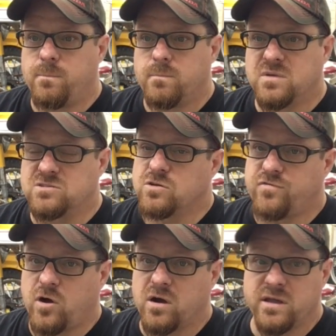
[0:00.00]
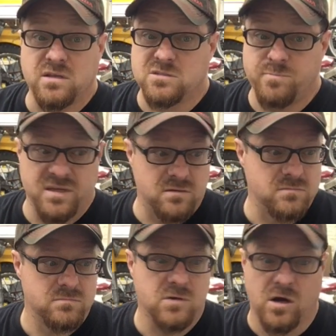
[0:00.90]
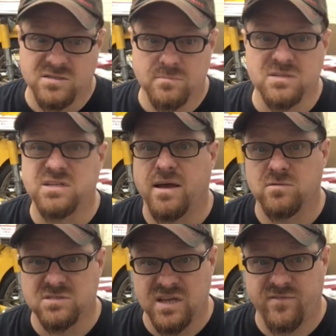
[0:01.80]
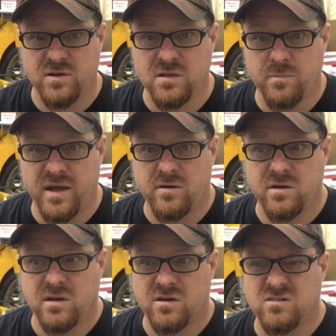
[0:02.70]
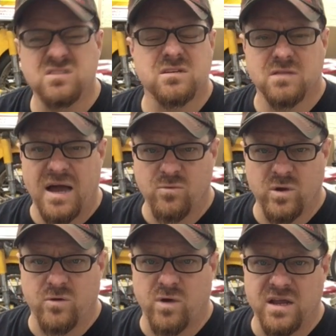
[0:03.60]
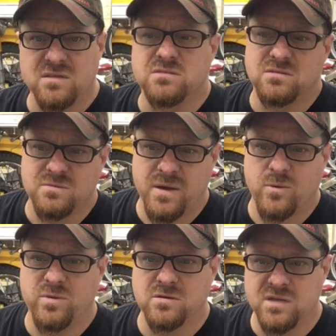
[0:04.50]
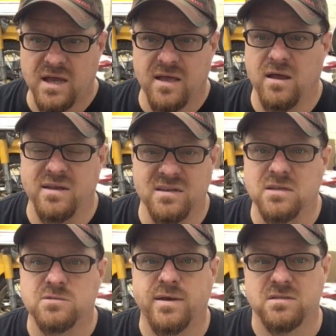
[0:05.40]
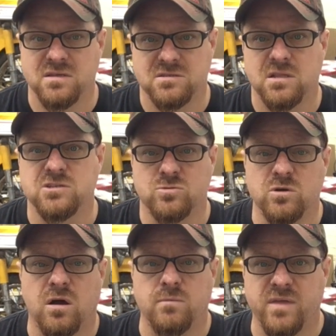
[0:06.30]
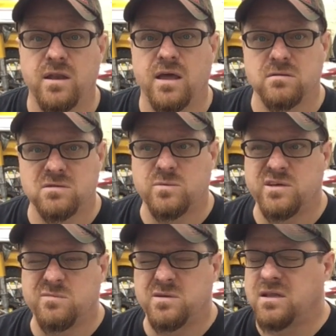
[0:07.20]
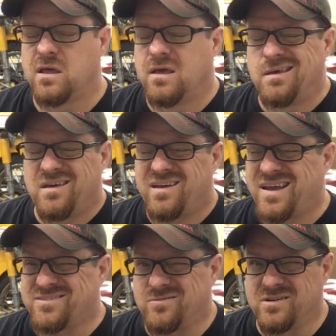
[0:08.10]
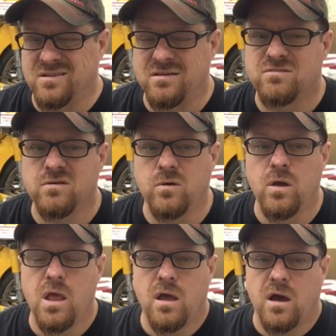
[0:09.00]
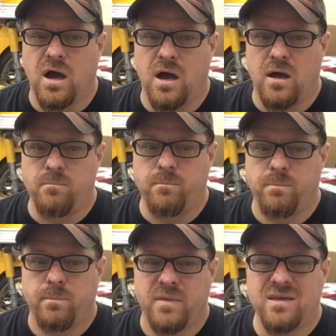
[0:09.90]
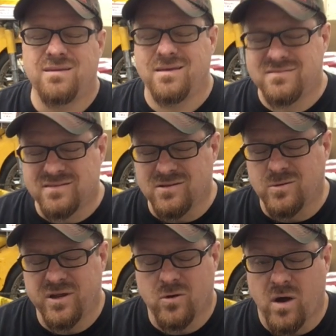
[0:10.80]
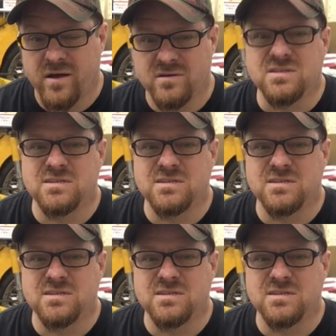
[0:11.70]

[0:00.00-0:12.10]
but so far it has been awesome. The sound is definitely better in here. It's still loud when it rains. It's a metal building. I did expect the insulation would calm that down a little bit, but it hasn't really. So it's a little bit quieter. It's a